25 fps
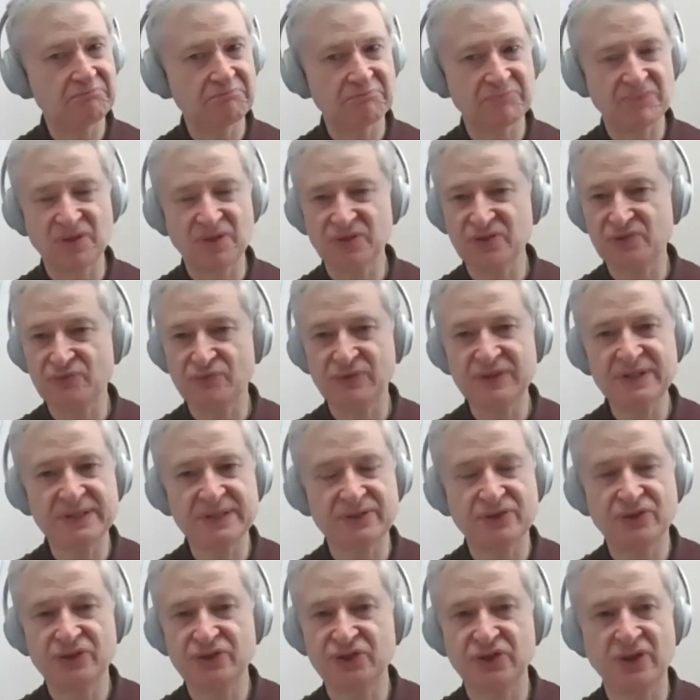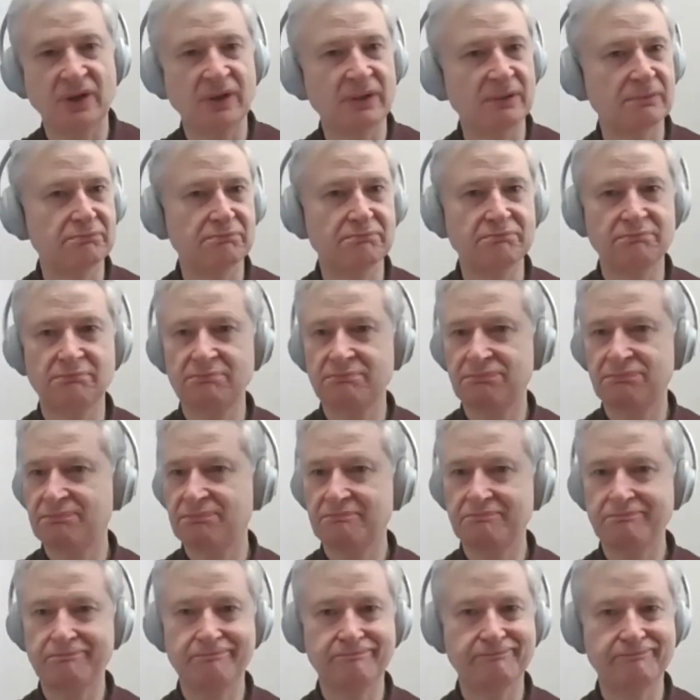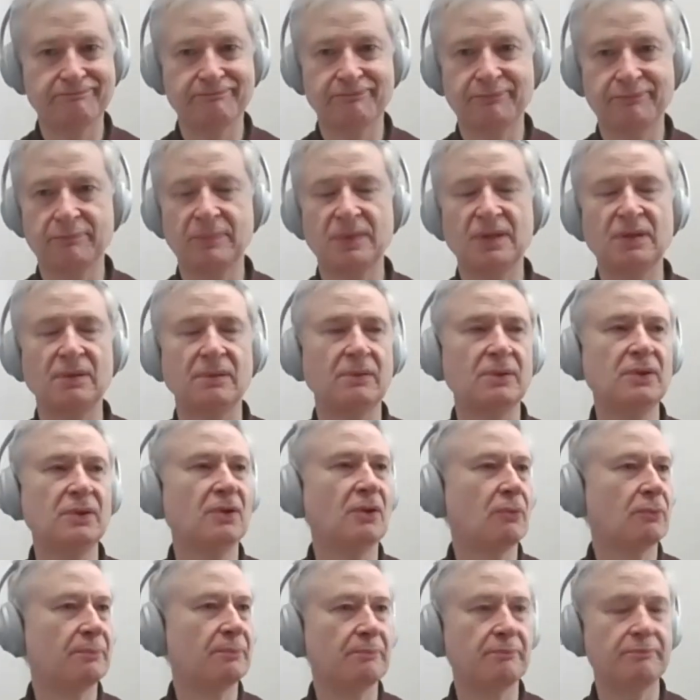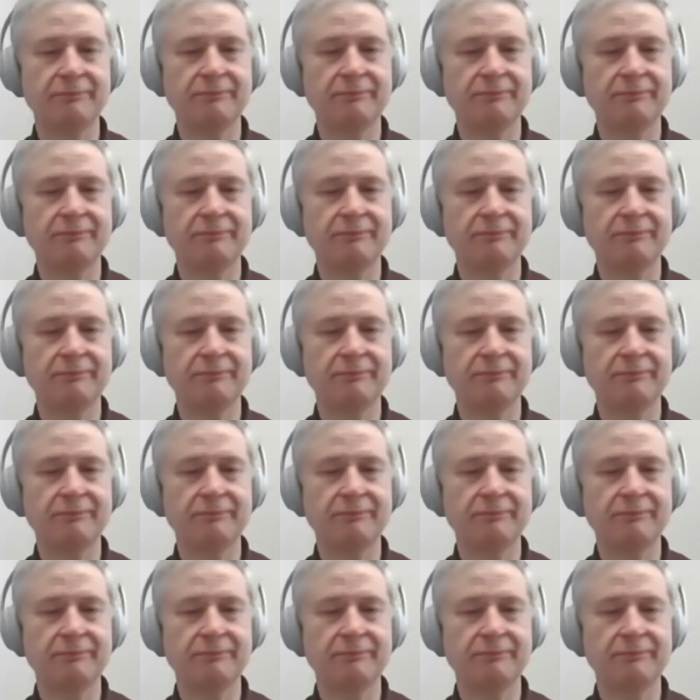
there's research on you know